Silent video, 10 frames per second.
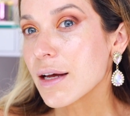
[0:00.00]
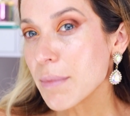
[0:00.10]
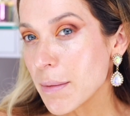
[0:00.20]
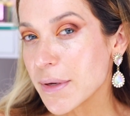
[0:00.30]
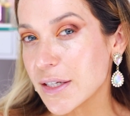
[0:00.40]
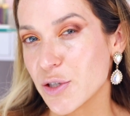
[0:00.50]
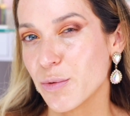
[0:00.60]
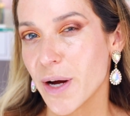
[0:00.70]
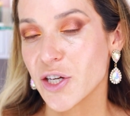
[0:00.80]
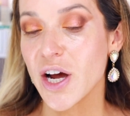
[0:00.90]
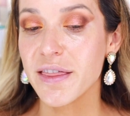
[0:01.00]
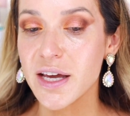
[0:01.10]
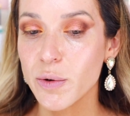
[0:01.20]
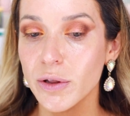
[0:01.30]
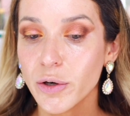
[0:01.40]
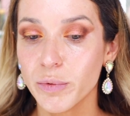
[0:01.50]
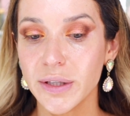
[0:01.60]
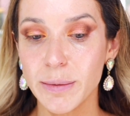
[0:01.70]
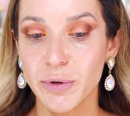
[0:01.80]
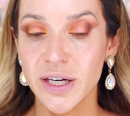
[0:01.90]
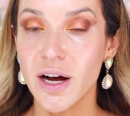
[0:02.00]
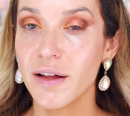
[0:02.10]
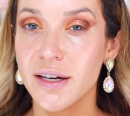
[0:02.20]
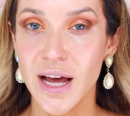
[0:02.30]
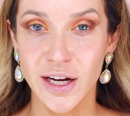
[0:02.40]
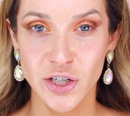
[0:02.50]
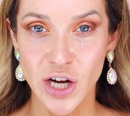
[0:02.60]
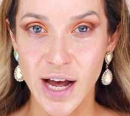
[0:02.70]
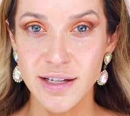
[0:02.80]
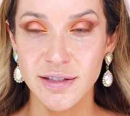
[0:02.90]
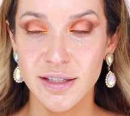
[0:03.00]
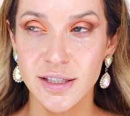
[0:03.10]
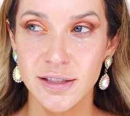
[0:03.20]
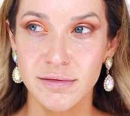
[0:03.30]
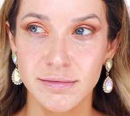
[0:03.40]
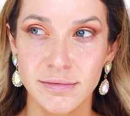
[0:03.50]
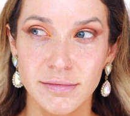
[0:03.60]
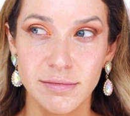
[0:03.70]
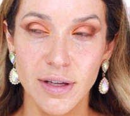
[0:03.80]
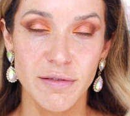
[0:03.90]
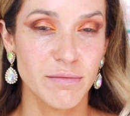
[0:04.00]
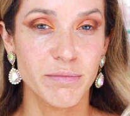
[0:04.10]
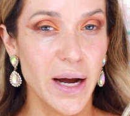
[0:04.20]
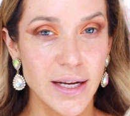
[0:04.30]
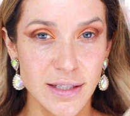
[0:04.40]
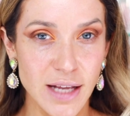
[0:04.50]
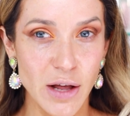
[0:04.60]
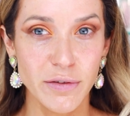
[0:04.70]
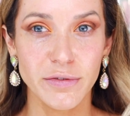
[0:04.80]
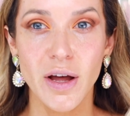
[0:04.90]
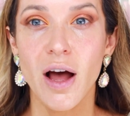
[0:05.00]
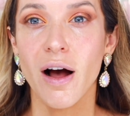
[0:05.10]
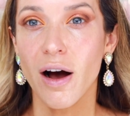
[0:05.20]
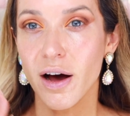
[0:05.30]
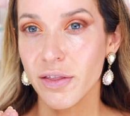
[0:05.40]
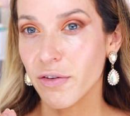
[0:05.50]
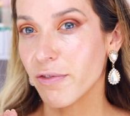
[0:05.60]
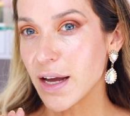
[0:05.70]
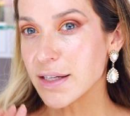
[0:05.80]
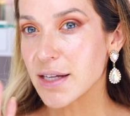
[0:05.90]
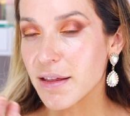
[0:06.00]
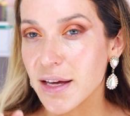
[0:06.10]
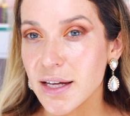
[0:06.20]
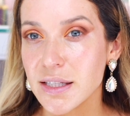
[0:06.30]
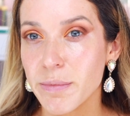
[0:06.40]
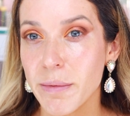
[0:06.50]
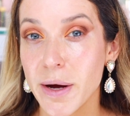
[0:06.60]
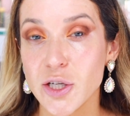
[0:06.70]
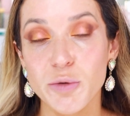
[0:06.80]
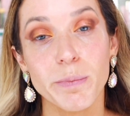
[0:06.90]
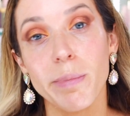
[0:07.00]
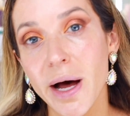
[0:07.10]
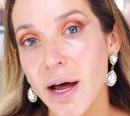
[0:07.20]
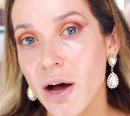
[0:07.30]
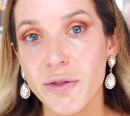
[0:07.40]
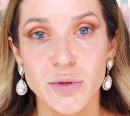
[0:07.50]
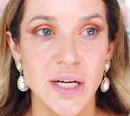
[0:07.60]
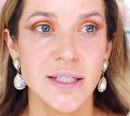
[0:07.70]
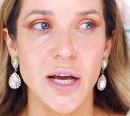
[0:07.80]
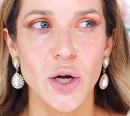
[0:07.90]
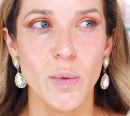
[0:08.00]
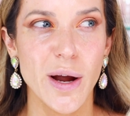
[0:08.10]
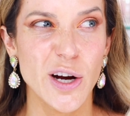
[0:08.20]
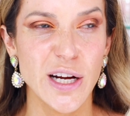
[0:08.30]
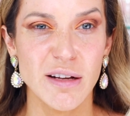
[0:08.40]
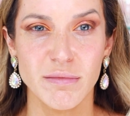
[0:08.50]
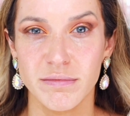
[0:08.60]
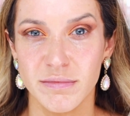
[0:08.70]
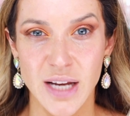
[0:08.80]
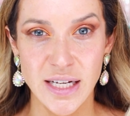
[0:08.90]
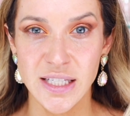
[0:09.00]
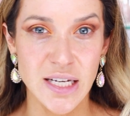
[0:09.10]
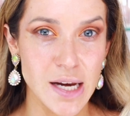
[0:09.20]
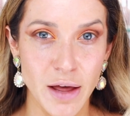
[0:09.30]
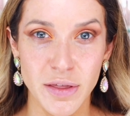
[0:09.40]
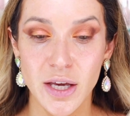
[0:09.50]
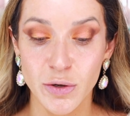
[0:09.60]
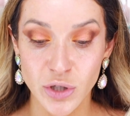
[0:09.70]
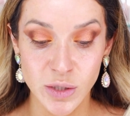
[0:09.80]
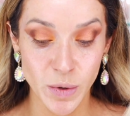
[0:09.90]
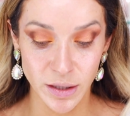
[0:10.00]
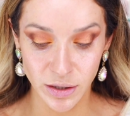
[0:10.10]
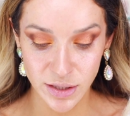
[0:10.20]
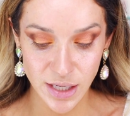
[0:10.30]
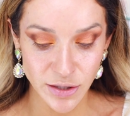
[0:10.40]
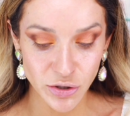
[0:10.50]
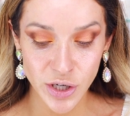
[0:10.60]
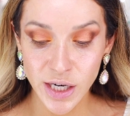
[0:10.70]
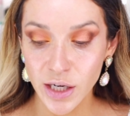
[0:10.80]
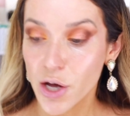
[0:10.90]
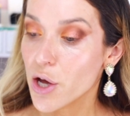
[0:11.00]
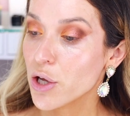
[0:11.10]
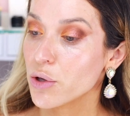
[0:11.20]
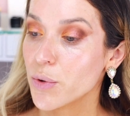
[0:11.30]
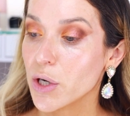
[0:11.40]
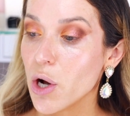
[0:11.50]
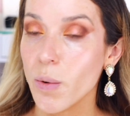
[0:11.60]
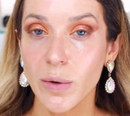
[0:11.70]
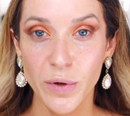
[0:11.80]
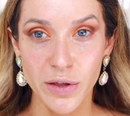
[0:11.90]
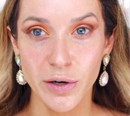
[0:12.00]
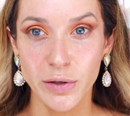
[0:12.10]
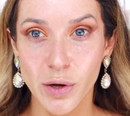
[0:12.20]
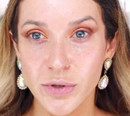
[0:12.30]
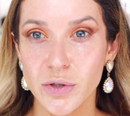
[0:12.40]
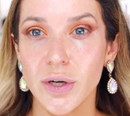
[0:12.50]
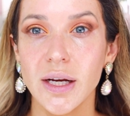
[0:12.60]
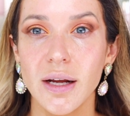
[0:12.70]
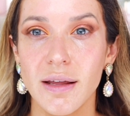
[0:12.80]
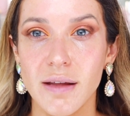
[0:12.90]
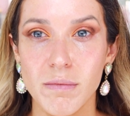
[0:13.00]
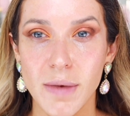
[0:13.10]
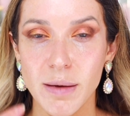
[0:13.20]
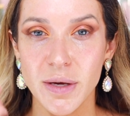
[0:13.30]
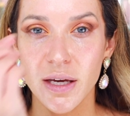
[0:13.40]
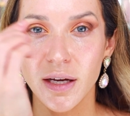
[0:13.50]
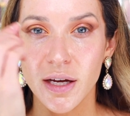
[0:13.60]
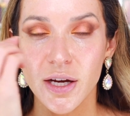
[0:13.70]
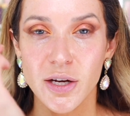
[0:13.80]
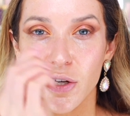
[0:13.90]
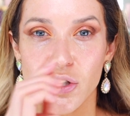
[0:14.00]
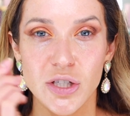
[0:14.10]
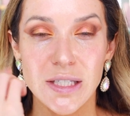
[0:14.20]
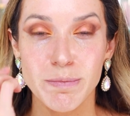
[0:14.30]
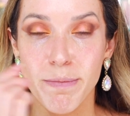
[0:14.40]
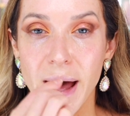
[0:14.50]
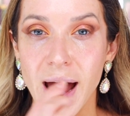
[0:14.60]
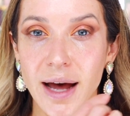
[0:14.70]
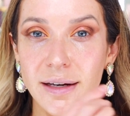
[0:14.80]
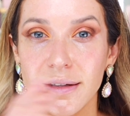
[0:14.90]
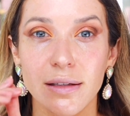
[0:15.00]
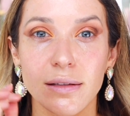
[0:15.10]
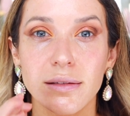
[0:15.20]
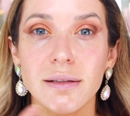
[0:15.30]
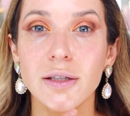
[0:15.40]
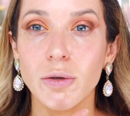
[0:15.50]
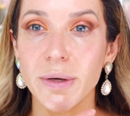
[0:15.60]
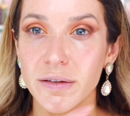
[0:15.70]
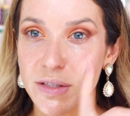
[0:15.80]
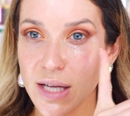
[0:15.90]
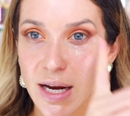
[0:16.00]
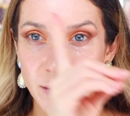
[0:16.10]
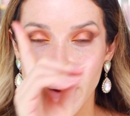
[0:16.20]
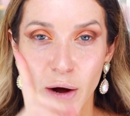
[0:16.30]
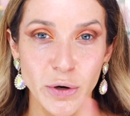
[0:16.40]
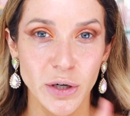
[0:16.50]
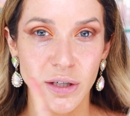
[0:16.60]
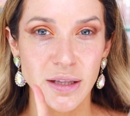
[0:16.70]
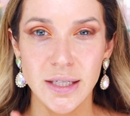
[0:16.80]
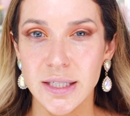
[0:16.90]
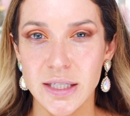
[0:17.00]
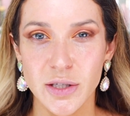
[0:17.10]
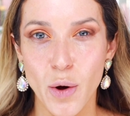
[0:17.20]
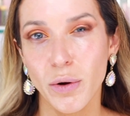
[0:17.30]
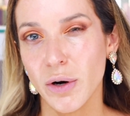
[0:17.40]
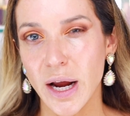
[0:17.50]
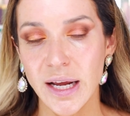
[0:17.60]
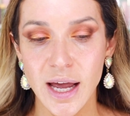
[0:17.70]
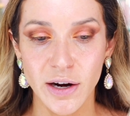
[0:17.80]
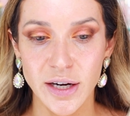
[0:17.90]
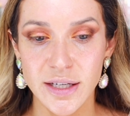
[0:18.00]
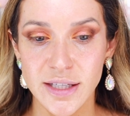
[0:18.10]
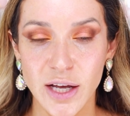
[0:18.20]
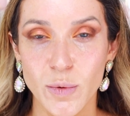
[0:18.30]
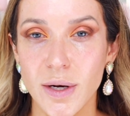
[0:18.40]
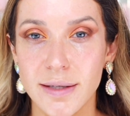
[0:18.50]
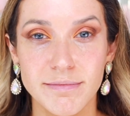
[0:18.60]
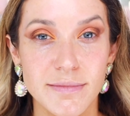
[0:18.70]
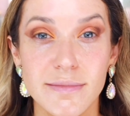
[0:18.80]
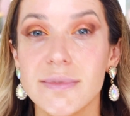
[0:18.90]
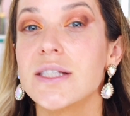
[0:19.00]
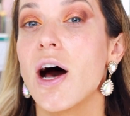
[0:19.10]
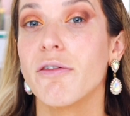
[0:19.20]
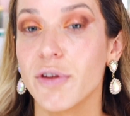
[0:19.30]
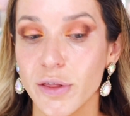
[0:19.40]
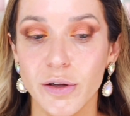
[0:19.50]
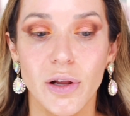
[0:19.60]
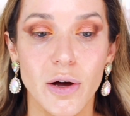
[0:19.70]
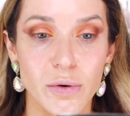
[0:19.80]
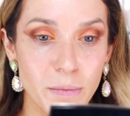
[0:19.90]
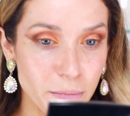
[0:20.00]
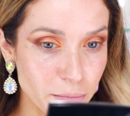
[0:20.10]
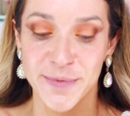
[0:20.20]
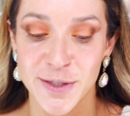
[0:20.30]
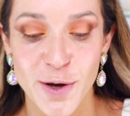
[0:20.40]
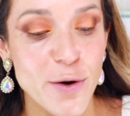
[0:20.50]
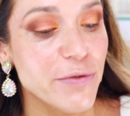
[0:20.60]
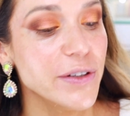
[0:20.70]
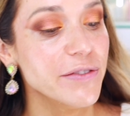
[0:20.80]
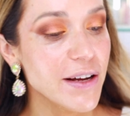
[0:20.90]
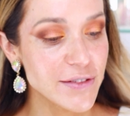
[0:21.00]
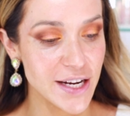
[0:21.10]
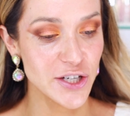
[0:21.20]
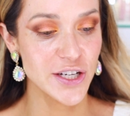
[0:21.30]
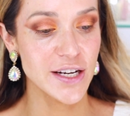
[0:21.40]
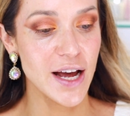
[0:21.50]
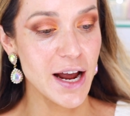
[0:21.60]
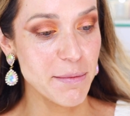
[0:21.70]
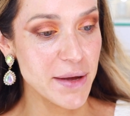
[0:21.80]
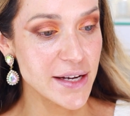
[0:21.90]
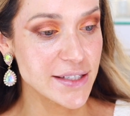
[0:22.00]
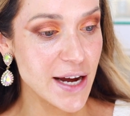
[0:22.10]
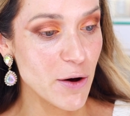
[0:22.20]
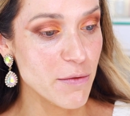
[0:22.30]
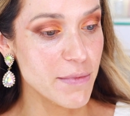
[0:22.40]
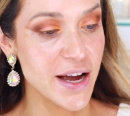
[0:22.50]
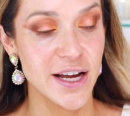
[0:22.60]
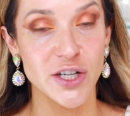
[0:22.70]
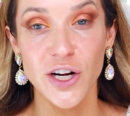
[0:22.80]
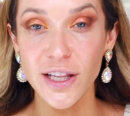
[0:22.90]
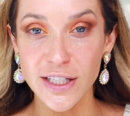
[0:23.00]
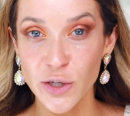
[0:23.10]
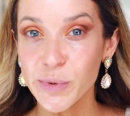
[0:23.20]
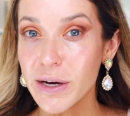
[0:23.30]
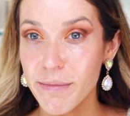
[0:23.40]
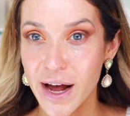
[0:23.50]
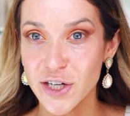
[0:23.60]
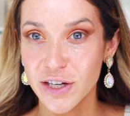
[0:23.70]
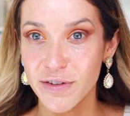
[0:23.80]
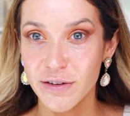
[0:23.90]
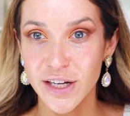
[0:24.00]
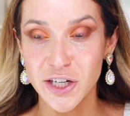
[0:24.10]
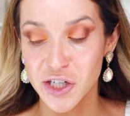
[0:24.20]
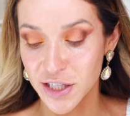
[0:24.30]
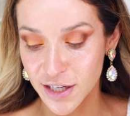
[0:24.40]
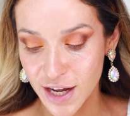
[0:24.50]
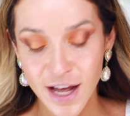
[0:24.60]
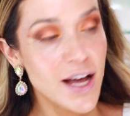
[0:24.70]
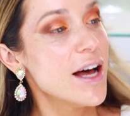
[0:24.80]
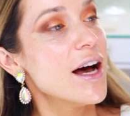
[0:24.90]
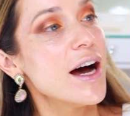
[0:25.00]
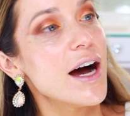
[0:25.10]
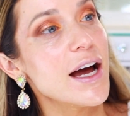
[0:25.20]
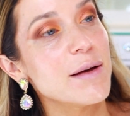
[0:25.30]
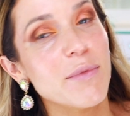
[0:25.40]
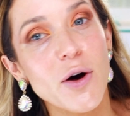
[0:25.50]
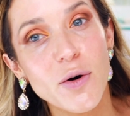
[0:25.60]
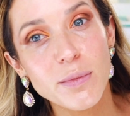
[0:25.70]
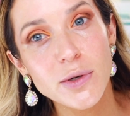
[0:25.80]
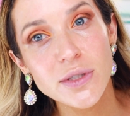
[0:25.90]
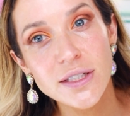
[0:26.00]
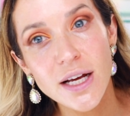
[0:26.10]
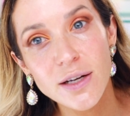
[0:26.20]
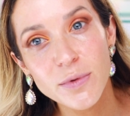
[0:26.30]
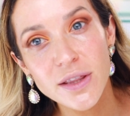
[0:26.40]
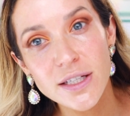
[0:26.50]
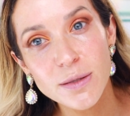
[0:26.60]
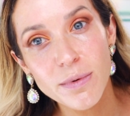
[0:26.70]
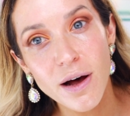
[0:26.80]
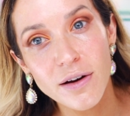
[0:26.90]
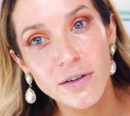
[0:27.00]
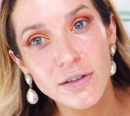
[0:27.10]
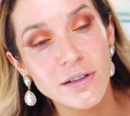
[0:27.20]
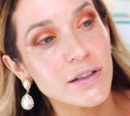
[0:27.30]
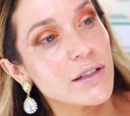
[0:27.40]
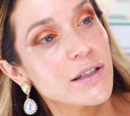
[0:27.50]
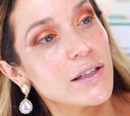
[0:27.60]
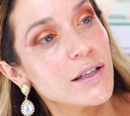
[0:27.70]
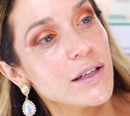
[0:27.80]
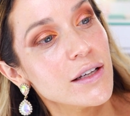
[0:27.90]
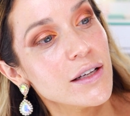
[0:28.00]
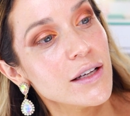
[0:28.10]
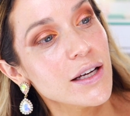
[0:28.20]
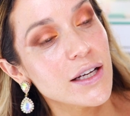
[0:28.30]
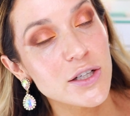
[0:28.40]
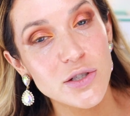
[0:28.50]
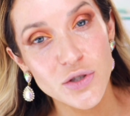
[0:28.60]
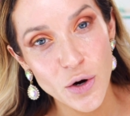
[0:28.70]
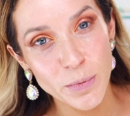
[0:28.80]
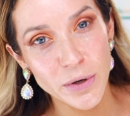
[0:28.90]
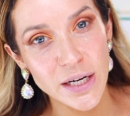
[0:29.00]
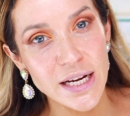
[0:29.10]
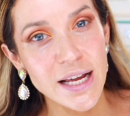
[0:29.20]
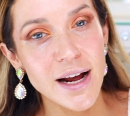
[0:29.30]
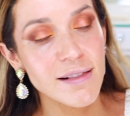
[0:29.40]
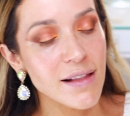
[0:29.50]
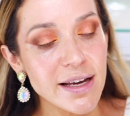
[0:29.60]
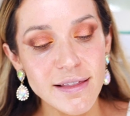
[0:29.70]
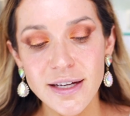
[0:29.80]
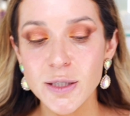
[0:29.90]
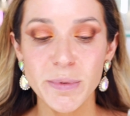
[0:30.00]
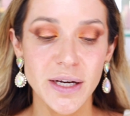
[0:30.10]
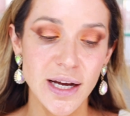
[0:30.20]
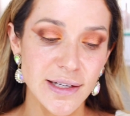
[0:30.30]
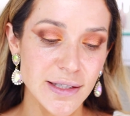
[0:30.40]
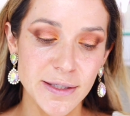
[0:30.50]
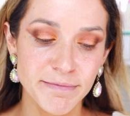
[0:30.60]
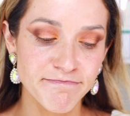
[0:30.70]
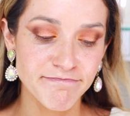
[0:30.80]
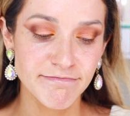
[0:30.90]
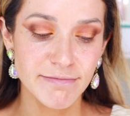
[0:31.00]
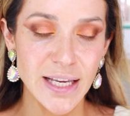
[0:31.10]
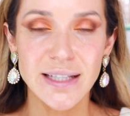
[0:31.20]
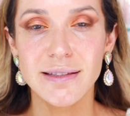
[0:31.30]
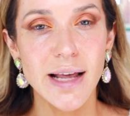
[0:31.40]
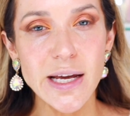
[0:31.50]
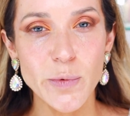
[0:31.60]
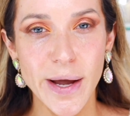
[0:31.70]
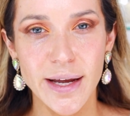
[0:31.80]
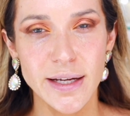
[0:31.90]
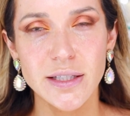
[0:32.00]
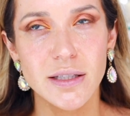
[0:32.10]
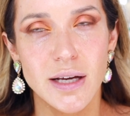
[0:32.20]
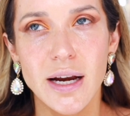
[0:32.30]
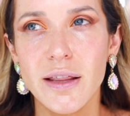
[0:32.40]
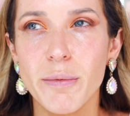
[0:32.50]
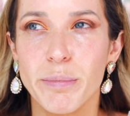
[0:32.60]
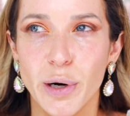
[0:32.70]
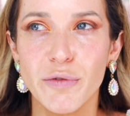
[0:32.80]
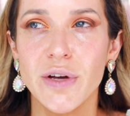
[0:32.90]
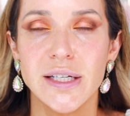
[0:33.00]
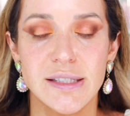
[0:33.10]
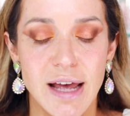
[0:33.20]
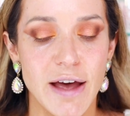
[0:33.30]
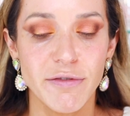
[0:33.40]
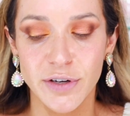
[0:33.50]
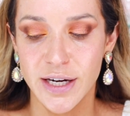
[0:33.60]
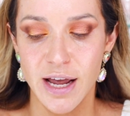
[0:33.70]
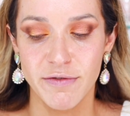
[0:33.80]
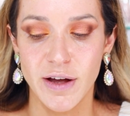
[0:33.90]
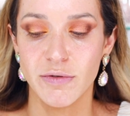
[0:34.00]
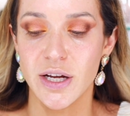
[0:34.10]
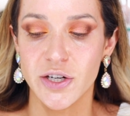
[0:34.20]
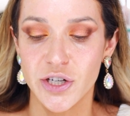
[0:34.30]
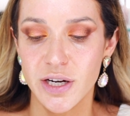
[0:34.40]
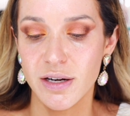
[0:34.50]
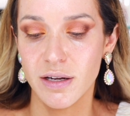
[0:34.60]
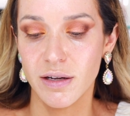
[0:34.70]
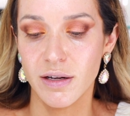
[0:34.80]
It might be too much. I think it would look really pretty the neck chest it, by itself. On the face, I think it's a bit much, but on those days that you're wearing next to nothing, you just want a little sunscreen, you could go in with your glow screen and then maybe just pat a little bit of setting powder in the T-zone or any areas that you want to soften the glow. So for foundation, I picked out my Charlotte Tilbury Magic Foundation. I am almost done with this bottle. It is so pretty. And I like this because it's lightweight. It's kind of the perfect everyday foundation.